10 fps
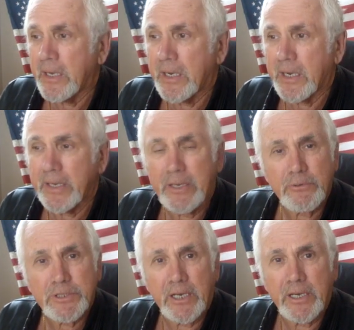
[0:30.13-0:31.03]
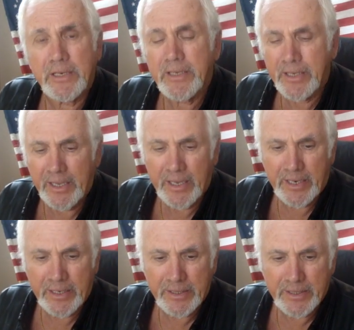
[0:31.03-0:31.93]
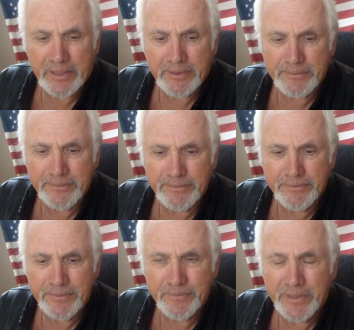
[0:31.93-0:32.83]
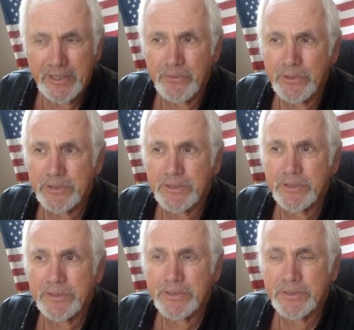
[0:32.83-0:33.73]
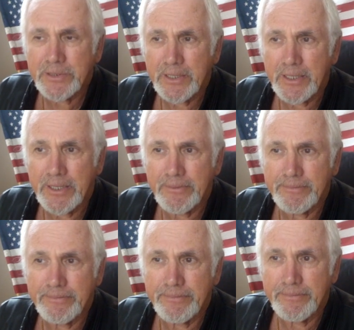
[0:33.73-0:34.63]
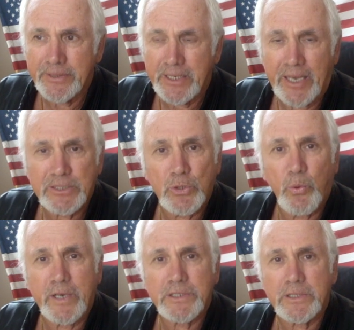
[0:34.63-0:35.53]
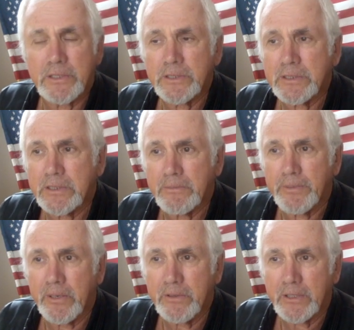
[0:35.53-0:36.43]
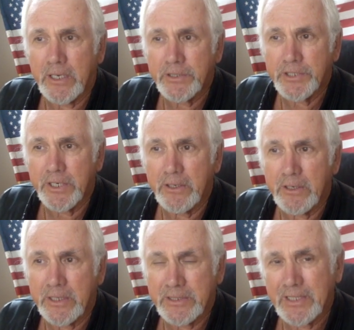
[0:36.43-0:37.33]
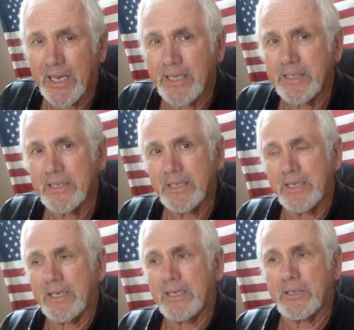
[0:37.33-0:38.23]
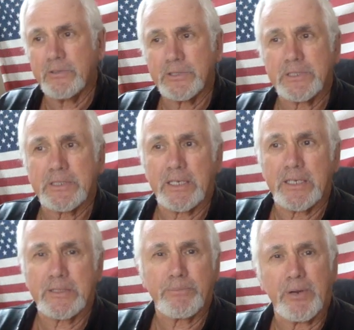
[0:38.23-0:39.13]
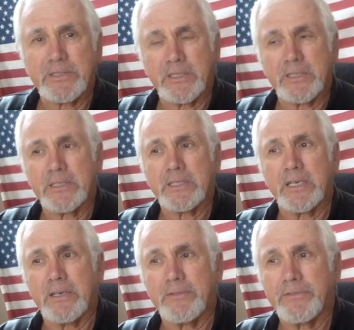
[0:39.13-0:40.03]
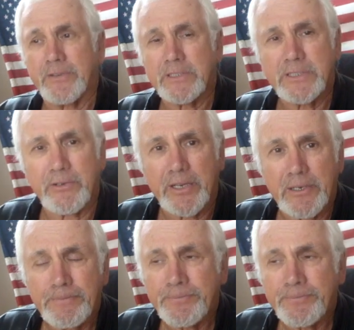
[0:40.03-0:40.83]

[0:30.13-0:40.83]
uh, he was on, and um, he was um, being asked questions about Bashar Assad, who's uh, the president of uh, Syria.